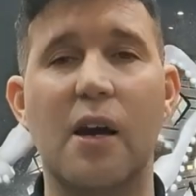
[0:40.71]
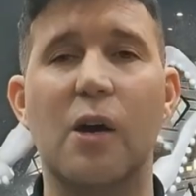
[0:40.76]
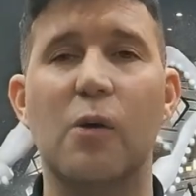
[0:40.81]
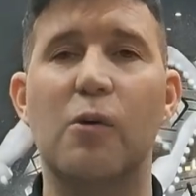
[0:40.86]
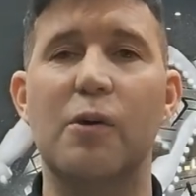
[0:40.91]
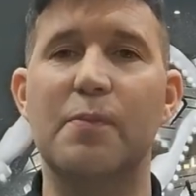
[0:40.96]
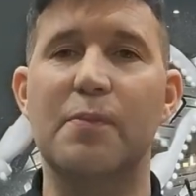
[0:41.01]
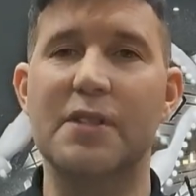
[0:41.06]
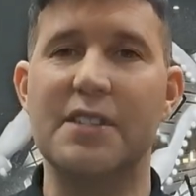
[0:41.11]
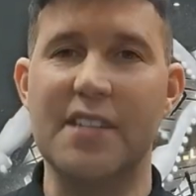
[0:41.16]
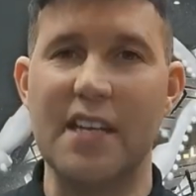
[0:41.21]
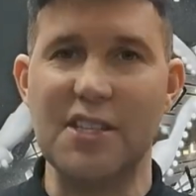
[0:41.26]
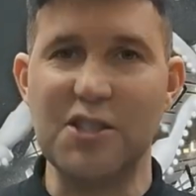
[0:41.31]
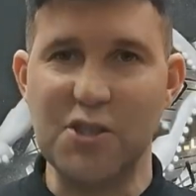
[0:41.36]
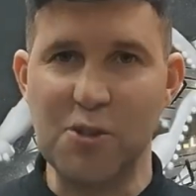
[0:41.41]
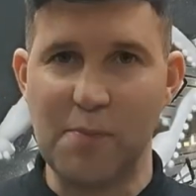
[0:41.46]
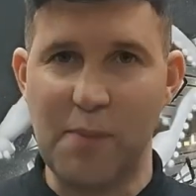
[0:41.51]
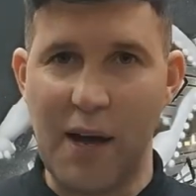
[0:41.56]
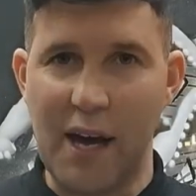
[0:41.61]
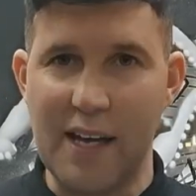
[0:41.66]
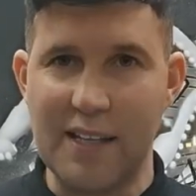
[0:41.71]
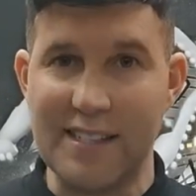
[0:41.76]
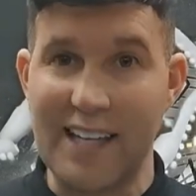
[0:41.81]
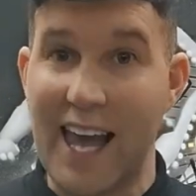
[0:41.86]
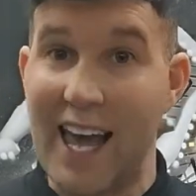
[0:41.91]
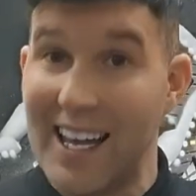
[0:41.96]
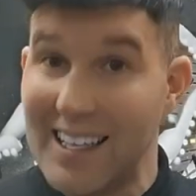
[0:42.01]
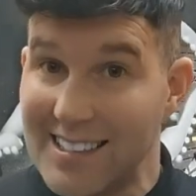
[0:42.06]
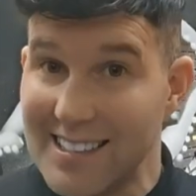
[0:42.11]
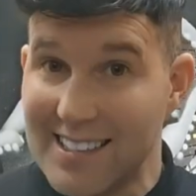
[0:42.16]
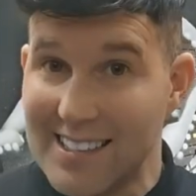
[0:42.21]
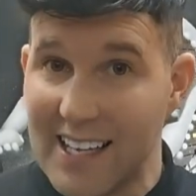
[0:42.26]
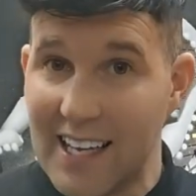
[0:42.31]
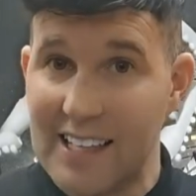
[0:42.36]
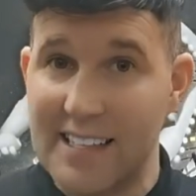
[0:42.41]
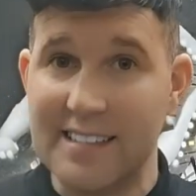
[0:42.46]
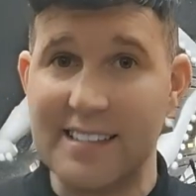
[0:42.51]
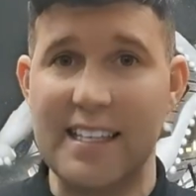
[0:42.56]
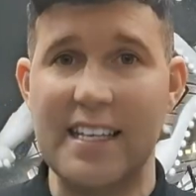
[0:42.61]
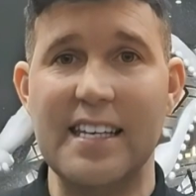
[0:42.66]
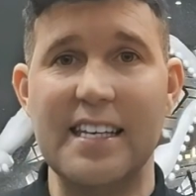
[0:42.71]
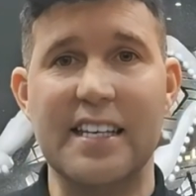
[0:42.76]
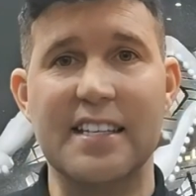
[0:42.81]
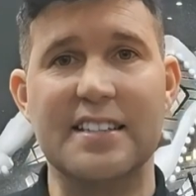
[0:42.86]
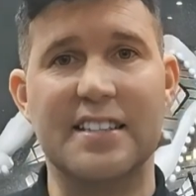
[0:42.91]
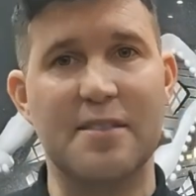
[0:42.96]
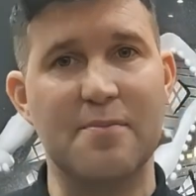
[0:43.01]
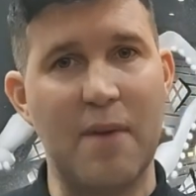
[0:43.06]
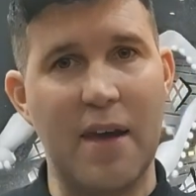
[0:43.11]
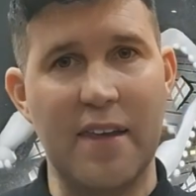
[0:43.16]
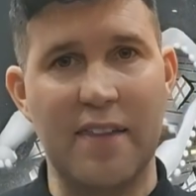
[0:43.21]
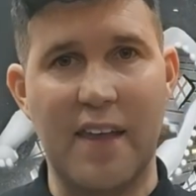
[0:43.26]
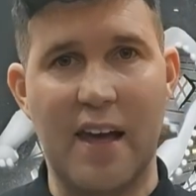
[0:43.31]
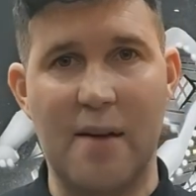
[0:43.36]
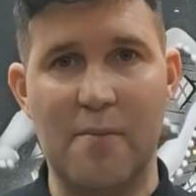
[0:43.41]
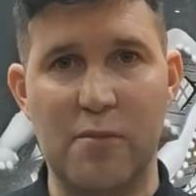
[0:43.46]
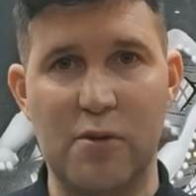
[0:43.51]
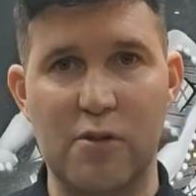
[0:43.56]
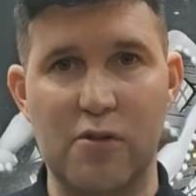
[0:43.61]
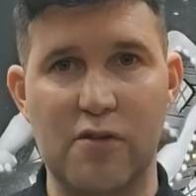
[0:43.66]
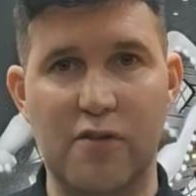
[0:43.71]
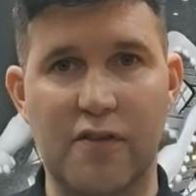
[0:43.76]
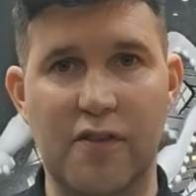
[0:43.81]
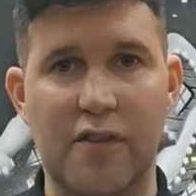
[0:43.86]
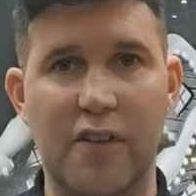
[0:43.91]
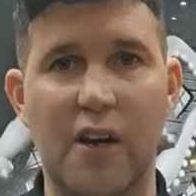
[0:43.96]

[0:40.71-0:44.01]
with potential buyers and sellers eager to make their move.